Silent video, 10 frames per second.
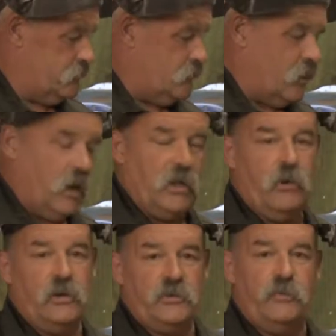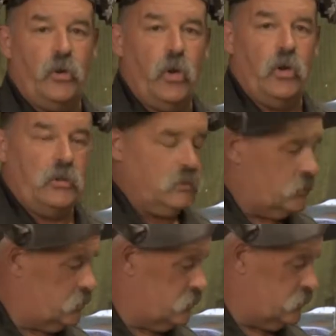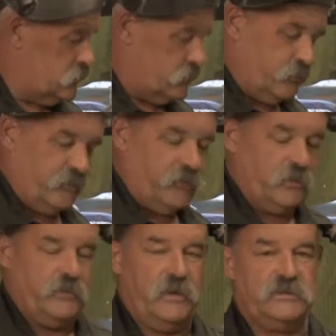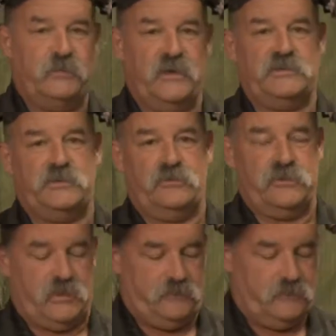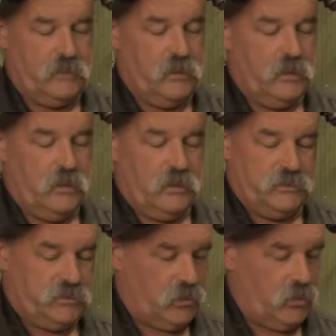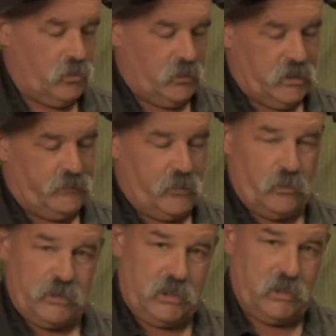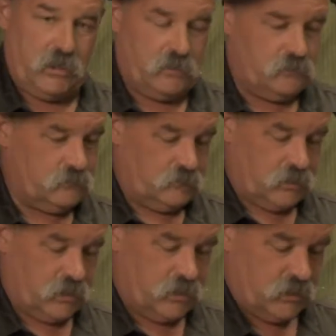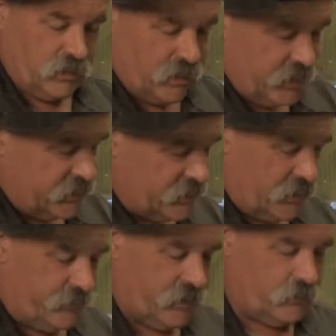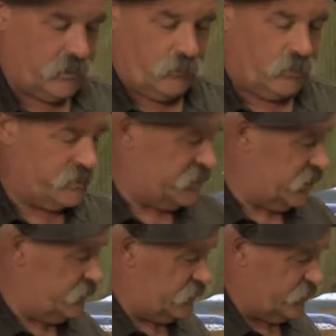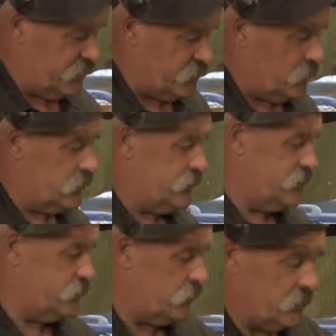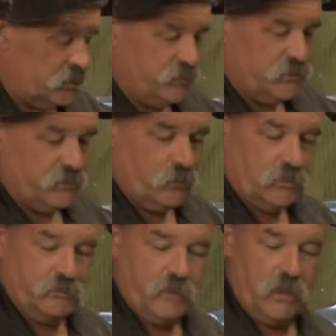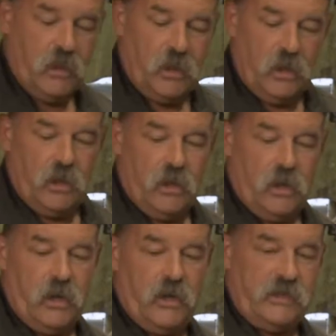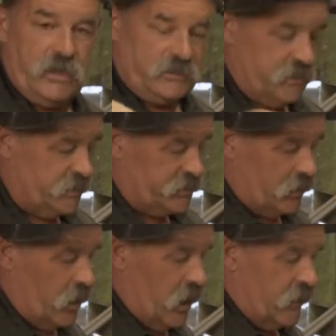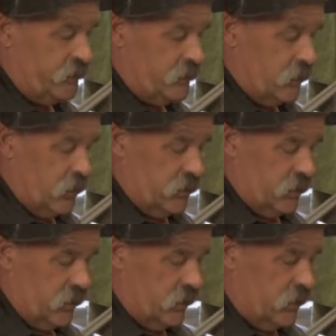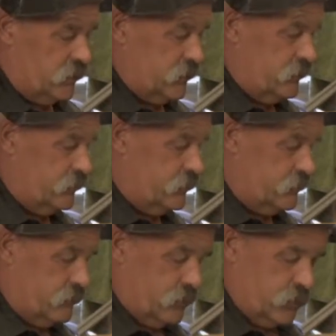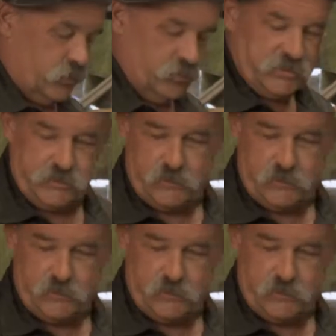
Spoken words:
out your bowl before you make the pedestal thin. So it broke here, and then I ended up, I want to save this piece of wood because it's a real nice piece of wood. I cut this off and then used